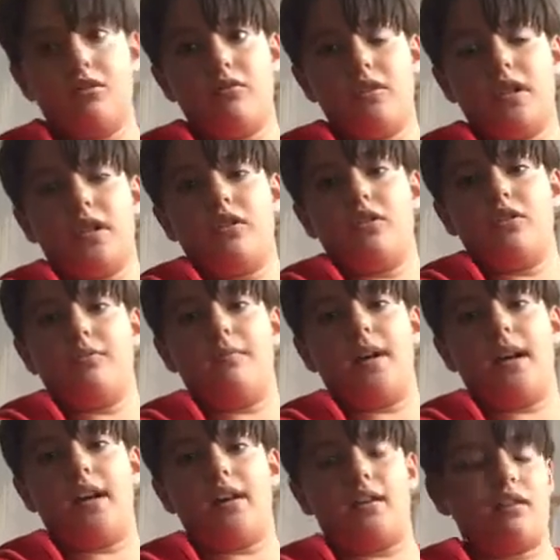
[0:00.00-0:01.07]
when I go
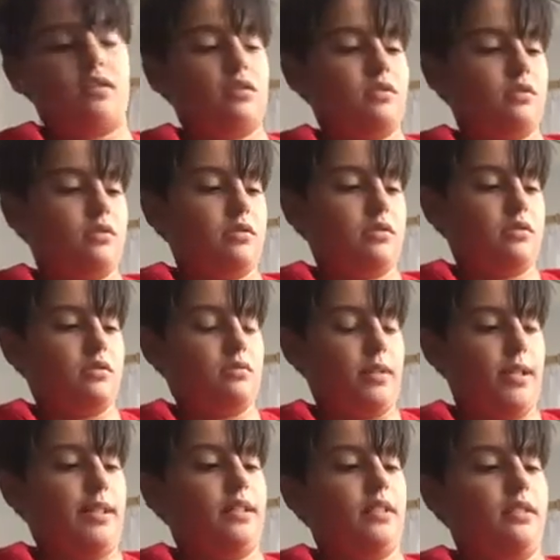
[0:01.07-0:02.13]
back to
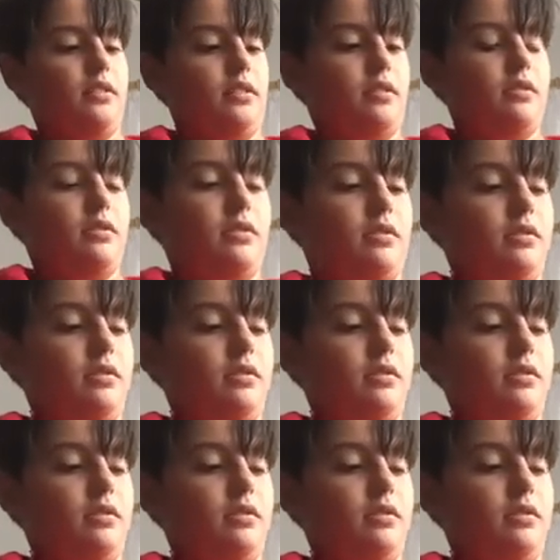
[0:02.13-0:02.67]
England,